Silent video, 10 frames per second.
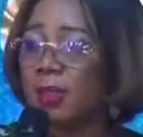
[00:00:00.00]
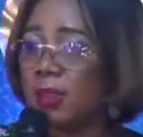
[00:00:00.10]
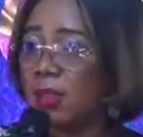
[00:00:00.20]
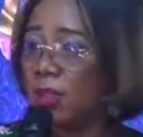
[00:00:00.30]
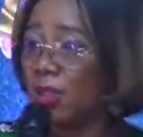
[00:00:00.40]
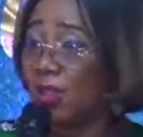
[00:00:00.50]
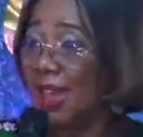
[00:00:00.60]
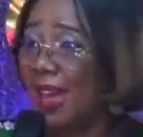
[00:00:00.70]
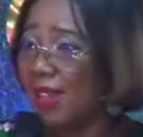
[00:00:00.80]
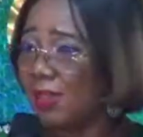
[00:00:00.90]

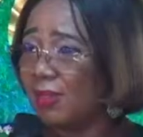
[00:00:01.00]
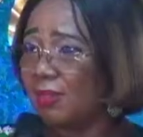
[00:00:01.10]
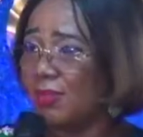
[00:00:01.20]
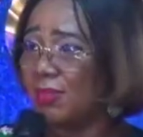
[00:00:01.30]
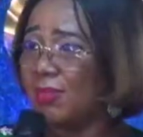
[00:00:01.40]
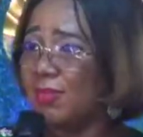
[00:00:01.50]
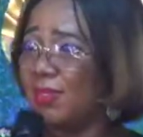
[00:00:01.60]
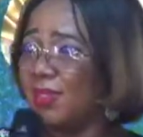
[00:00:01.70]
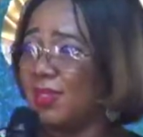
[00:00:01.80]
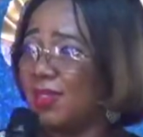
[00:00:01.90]
Kinonta.
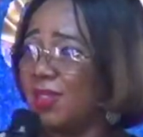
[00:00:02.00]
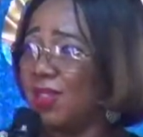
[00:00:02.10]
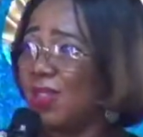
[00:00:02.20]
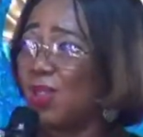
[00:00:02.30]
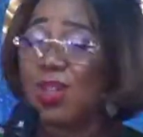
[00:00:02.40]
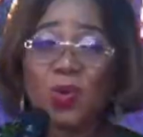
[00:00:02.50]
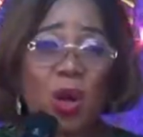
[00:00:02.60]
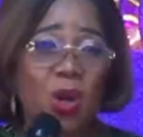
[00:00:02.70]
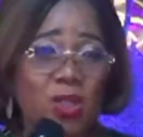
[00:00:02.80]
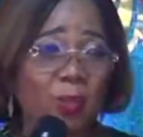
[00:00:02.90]
It's only one
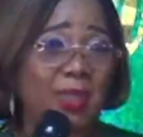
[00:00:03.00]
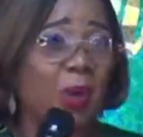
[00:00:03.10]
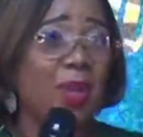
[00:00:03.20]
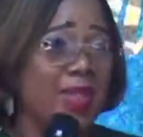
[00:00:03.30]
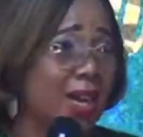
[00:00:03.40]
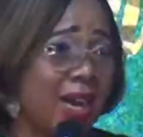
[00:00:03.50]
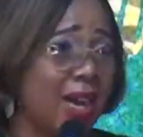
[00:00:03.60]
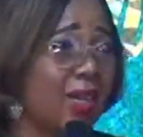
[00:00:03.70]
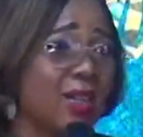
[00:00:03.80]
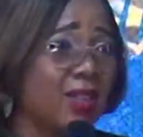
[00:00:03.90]
customer that will enter
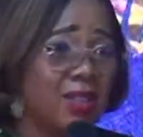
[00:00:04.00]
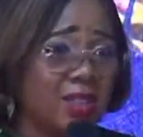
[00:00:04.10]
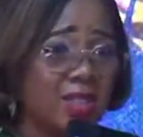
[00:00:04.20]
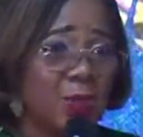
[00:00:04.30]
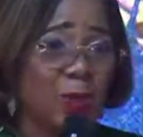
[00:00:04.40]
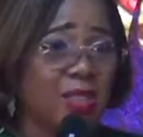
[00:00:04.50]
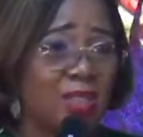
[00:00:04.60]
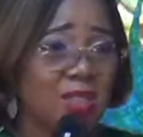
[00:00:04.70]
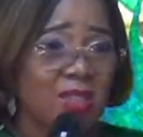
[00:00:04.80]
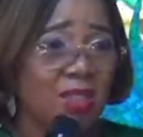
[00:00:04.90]
her
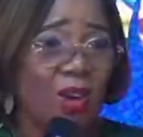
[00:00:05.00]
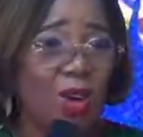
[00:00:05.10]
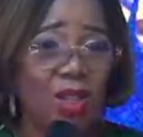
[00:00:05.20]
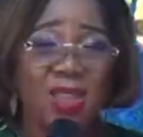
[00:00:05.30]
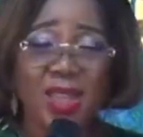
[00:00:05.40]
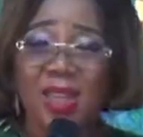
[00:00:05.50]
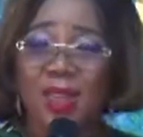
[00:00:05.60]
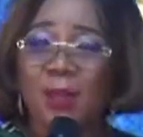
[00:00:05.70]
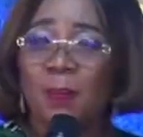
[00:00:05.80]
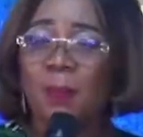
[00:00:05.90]
space all day.
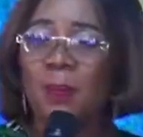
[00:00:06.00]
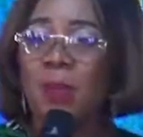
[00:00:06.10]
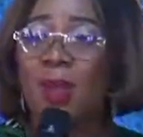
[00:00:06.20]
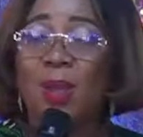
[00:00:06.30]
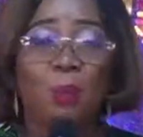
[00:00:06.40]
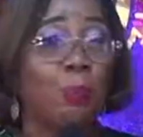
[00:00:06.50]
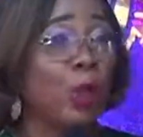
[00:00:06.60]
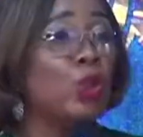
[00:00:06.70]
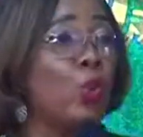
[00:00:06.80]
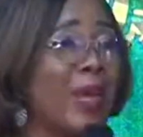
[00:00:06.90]

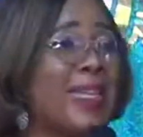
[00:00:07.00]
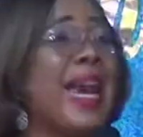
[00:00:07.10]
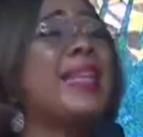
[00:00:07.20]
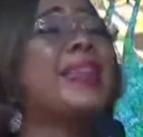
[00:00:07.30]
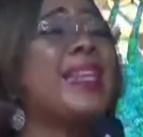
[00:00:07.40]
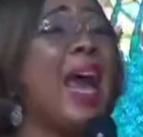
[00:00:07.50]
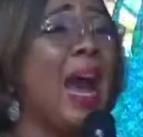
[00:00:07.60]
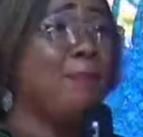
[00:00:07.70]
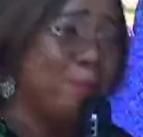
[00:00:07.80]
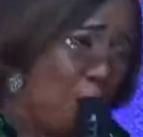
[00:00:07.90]
But you will get
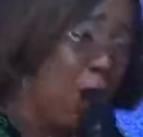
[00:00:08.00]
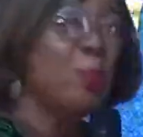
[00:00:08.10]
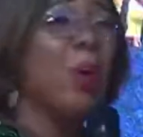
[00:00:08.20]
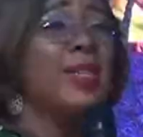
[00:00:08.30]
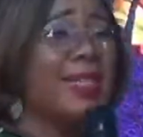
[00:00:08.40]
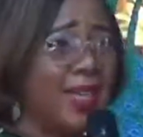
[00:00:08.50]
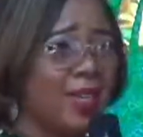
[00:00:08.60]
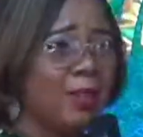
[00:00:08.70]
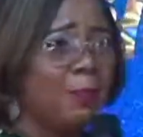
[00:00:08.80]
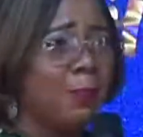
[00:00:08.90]
there on Monday.
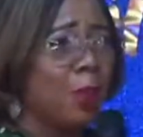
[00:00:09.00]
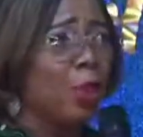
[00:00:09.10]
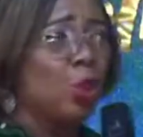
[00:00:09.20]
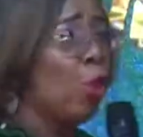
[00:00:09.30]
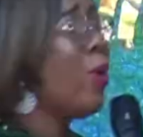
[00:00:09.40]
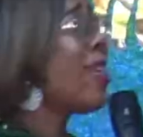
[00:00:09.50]
You will